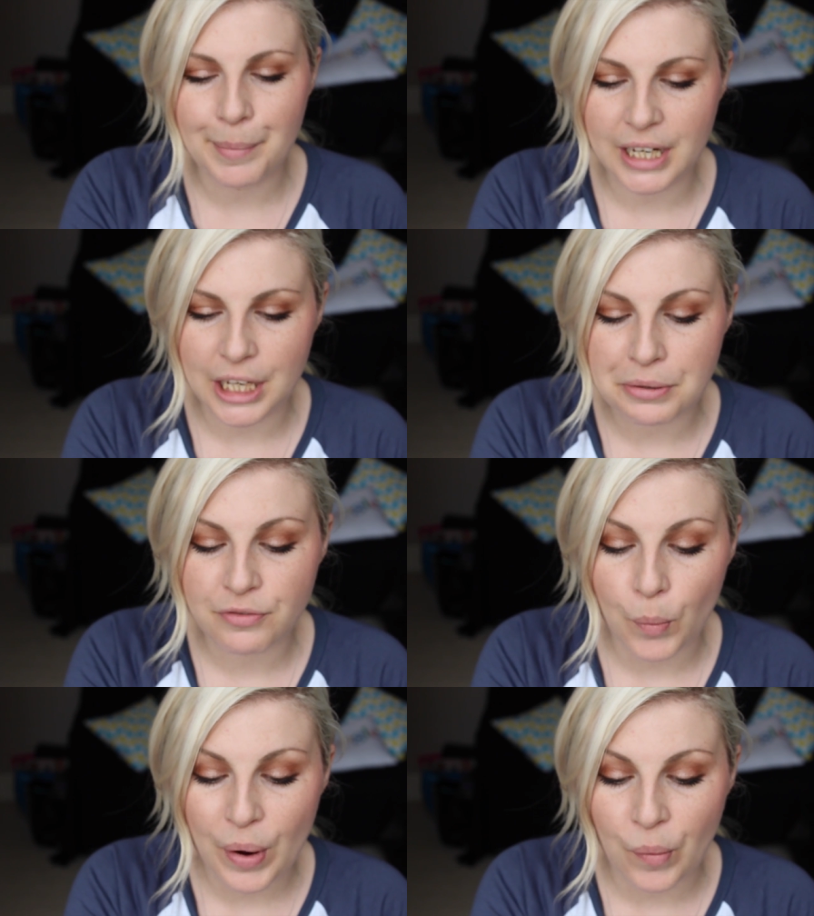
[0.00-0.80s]
I'm going to
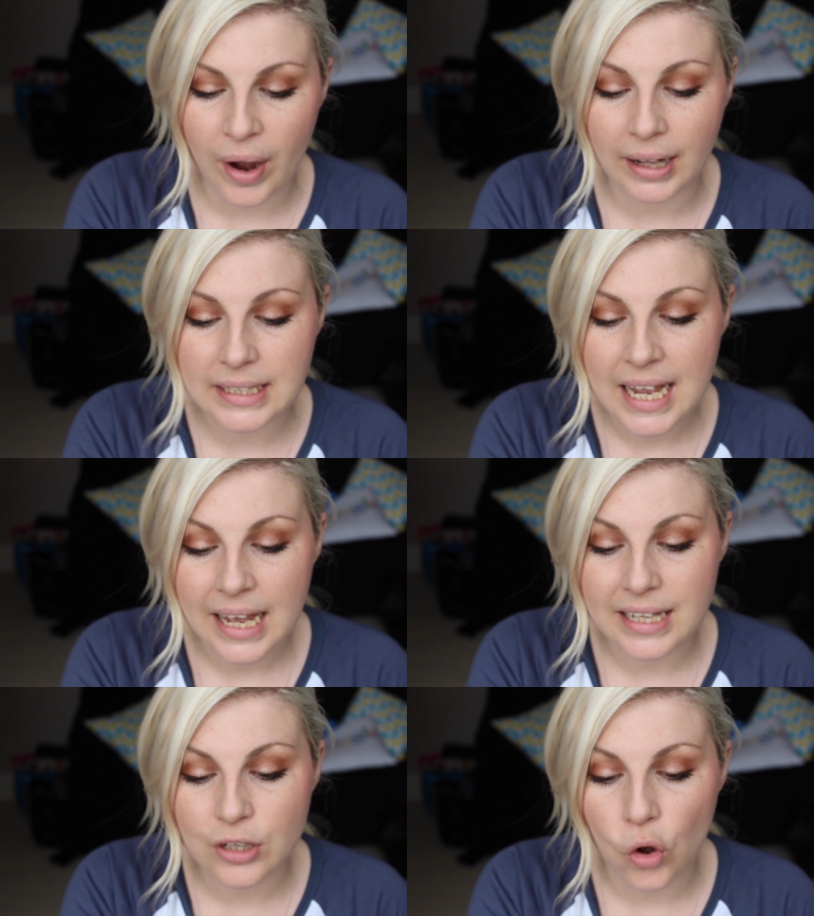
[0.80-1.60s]
use from Wet n Wild
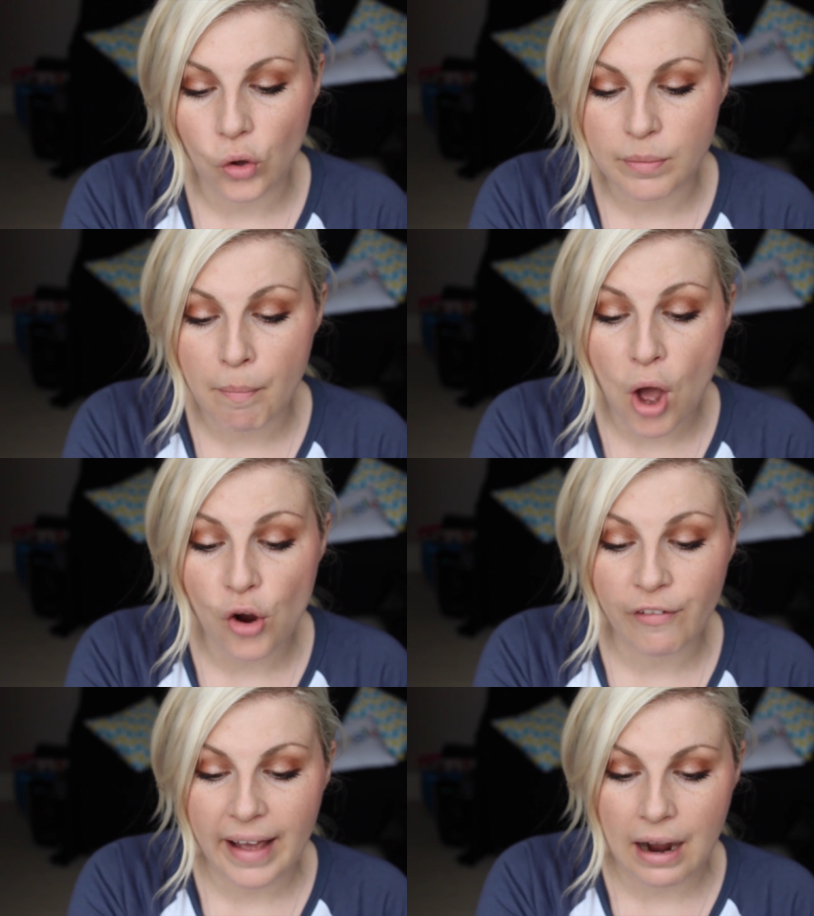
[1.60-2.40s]
is called
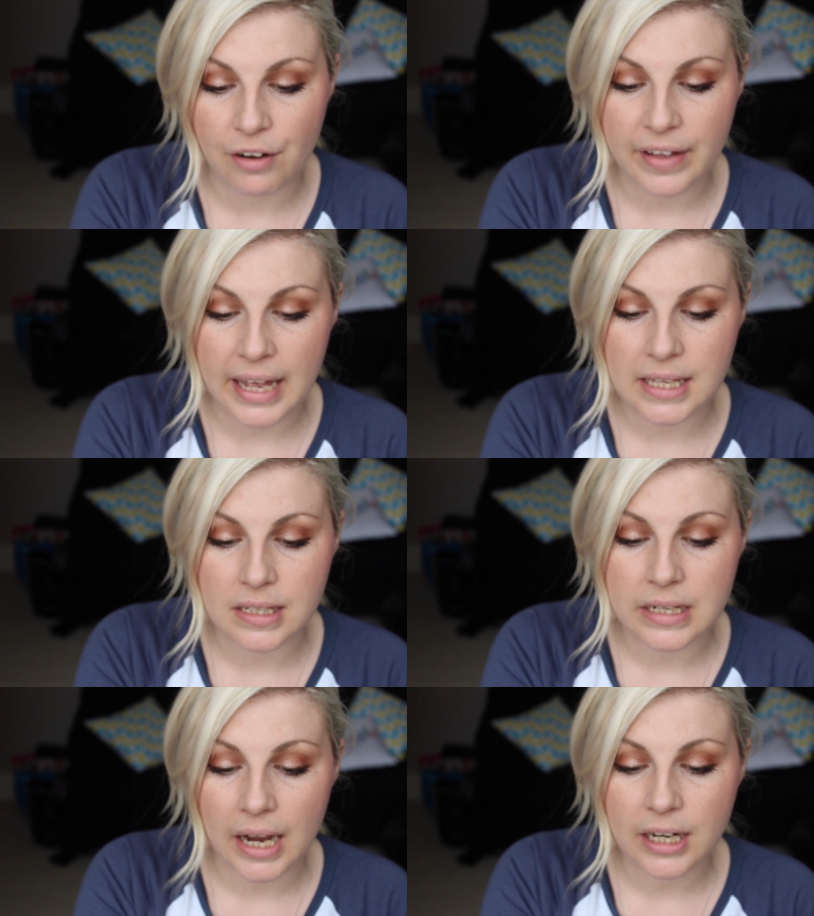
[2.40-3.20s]
Mauve Out of Here.
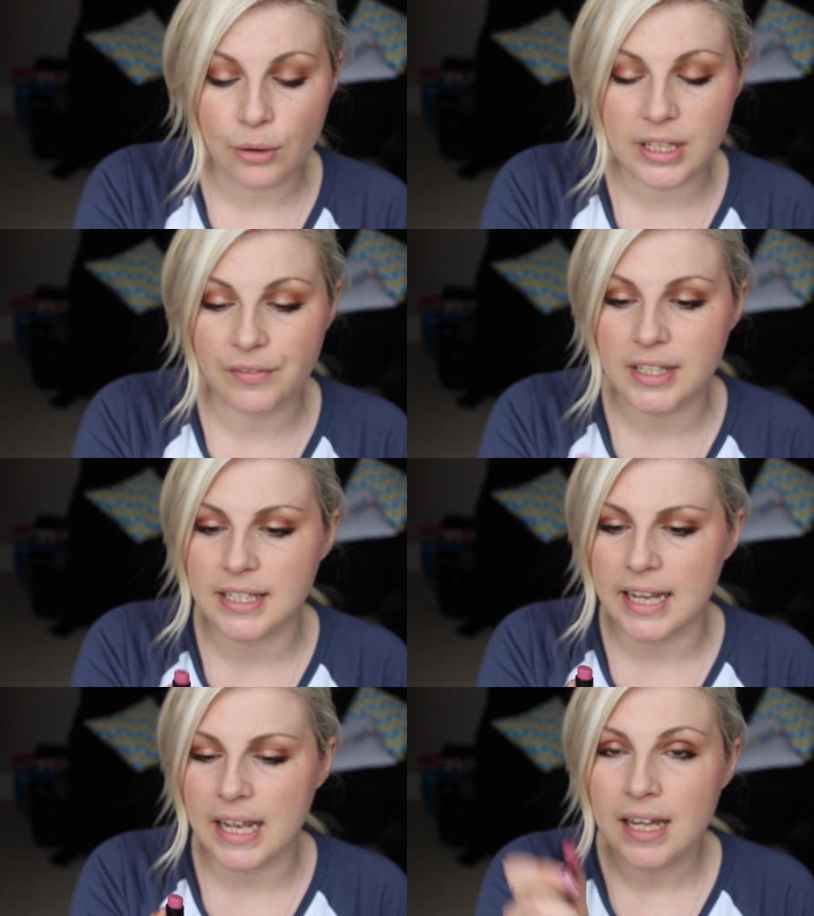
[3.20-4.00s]
It's
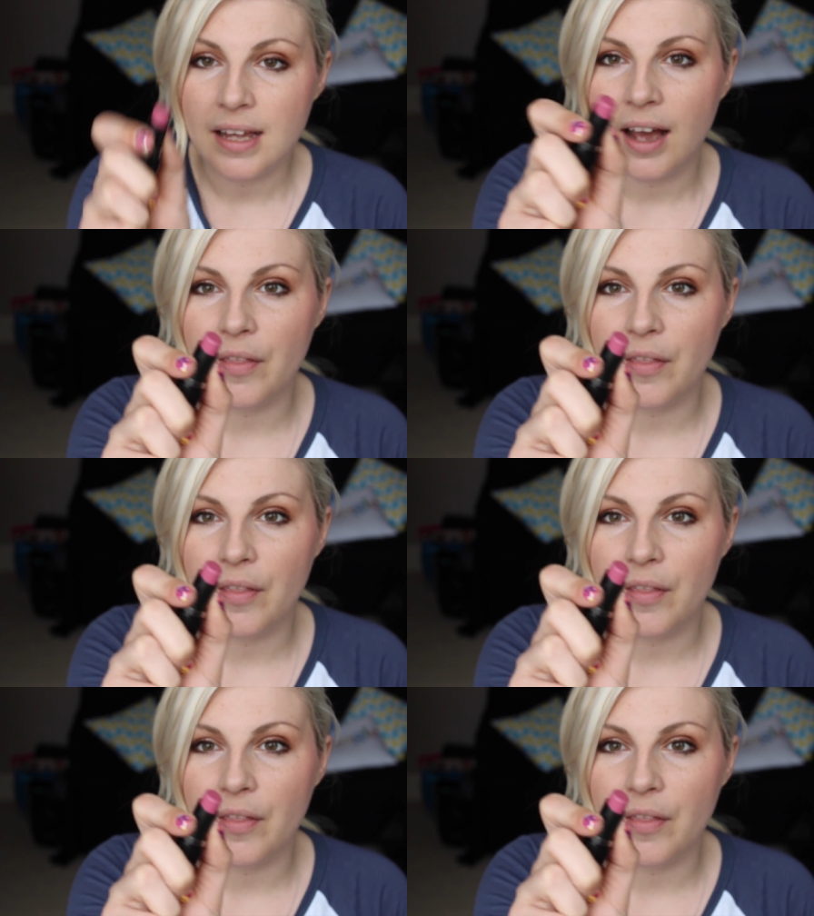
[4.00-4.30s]
907C.